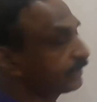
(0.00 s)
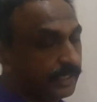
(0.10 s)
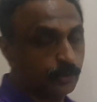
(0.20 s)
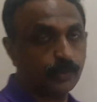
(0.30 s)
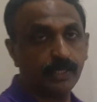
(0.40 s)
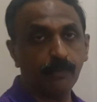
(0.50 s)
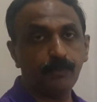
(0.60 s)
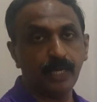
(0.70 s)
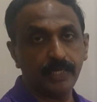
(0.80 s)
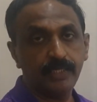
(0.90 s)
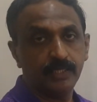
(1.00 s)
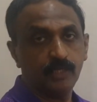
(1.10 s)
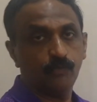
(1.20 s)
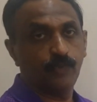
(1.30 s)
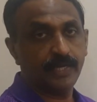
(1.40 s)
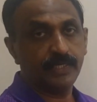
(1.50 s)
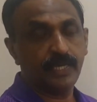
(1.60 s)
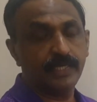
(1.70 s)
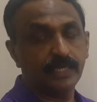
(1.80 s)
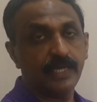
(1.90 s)
that you can apply when
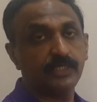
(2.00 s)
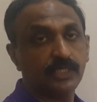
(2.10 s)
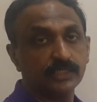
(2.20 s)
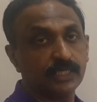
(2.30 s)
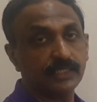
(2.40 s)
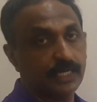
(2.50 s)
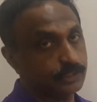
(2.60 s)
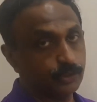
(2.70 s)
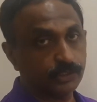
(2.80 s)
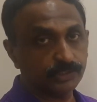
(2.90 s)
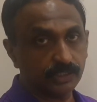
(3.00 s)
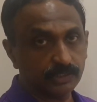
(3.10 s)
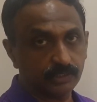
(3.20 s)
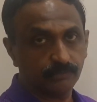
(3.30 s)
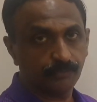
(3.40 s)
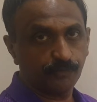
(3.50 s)
a line is a tangent to the circle?